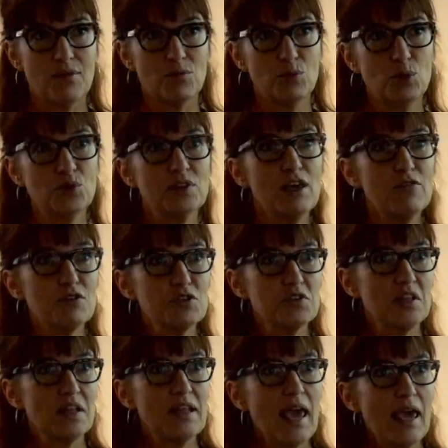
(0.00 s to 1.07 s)
will give us
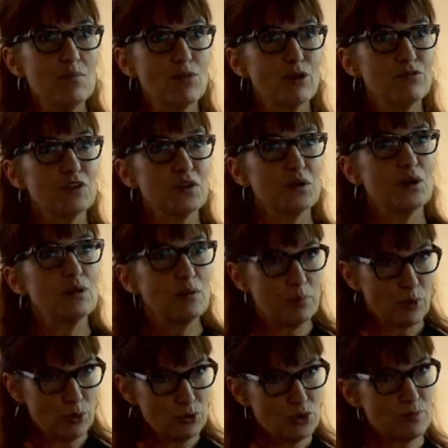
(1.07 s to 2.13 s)
the name of the
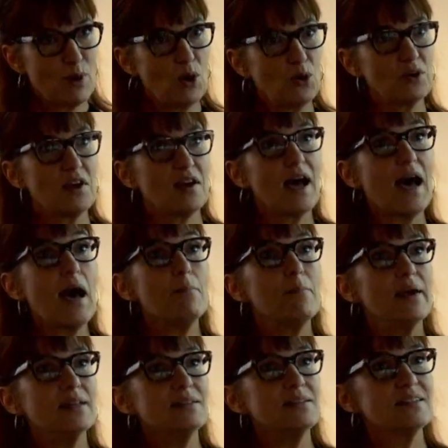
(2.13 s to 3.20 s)
postbode,
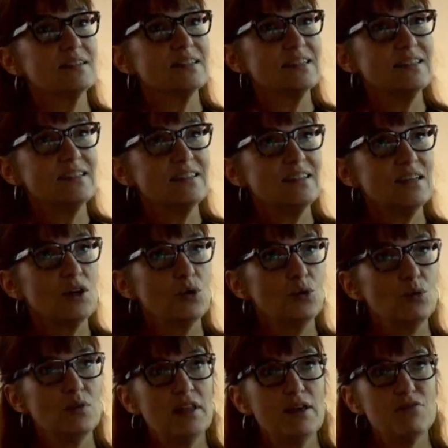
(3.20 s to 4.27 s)
Ahmed,
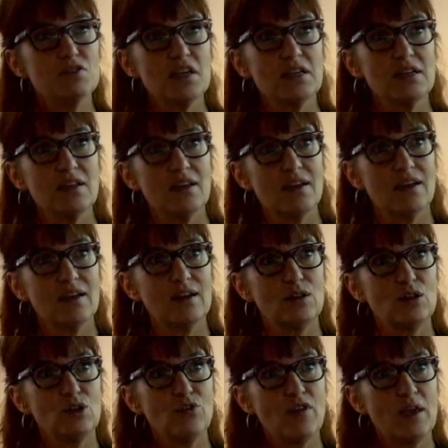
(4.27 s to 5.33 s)
who lives in
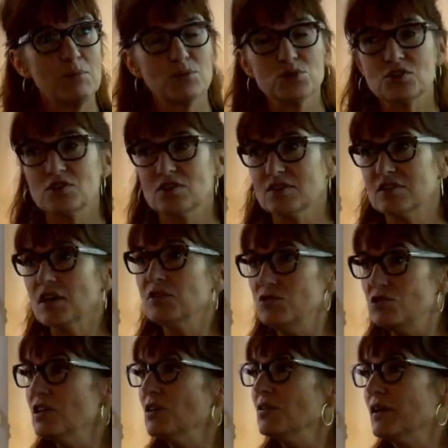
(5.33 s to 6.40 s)
the Tweebos, who
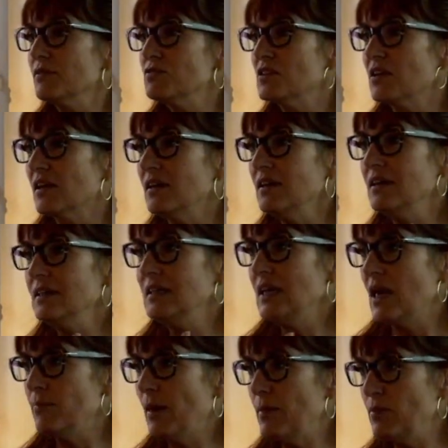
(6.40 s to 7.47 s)
still lives there.
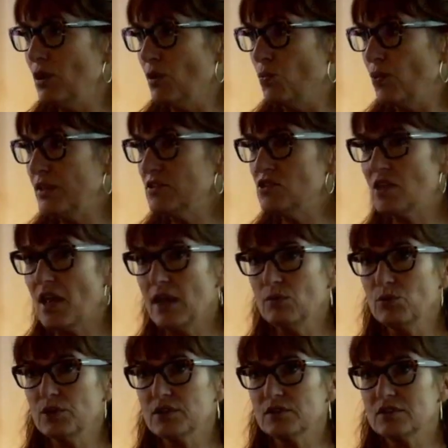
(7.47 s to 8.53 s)
Maybe on Wednesday
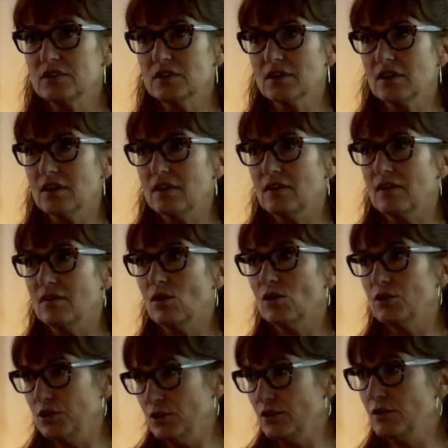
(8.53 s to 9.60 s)
we could,
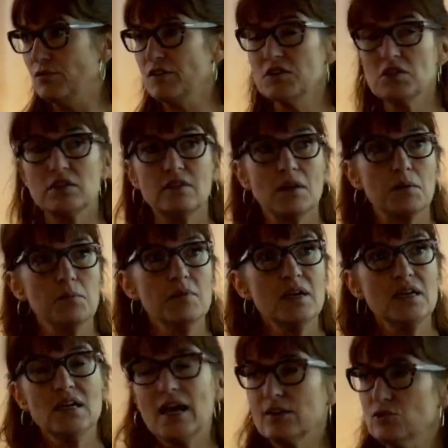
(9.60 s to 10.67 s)
you could visit him
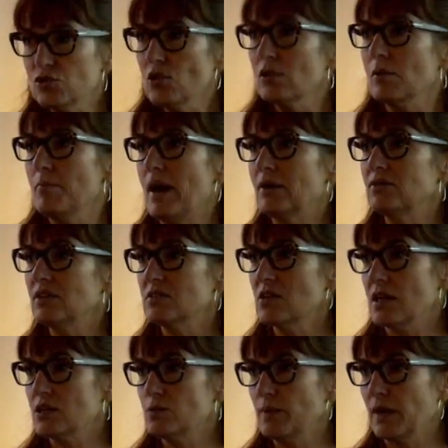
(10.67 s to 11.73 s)
and talk about this
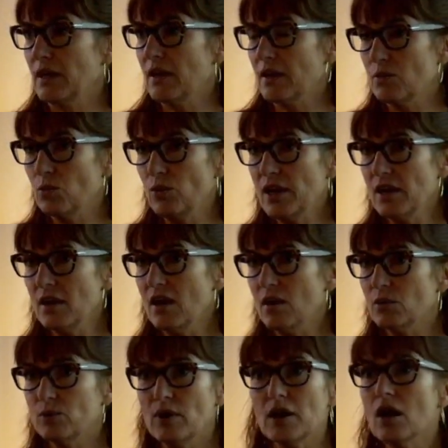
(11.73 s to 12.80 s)
aspect, like where
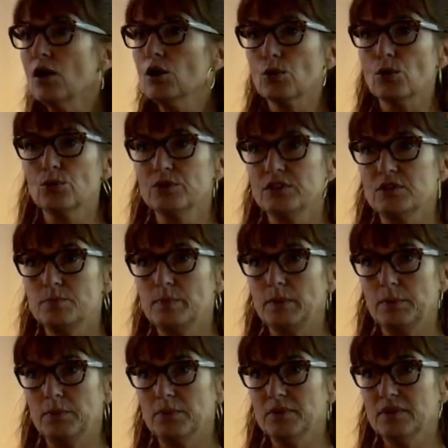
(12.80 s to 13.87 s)
are all these
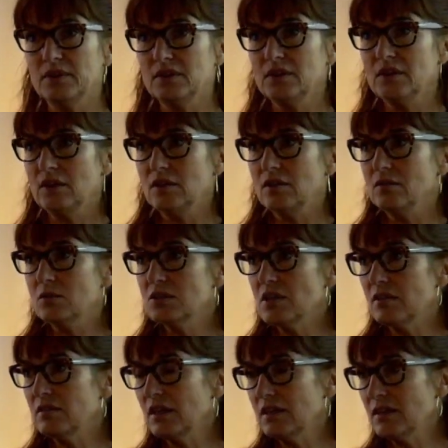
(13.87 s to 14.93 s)
people? Because
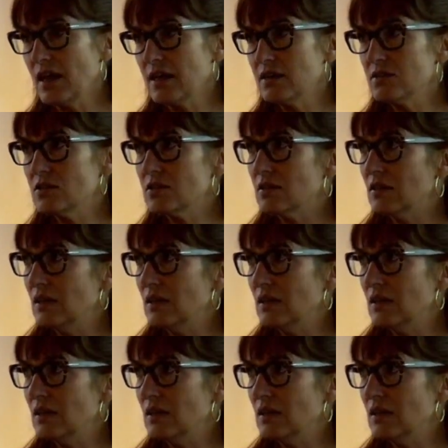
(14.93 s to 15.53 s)
I think that is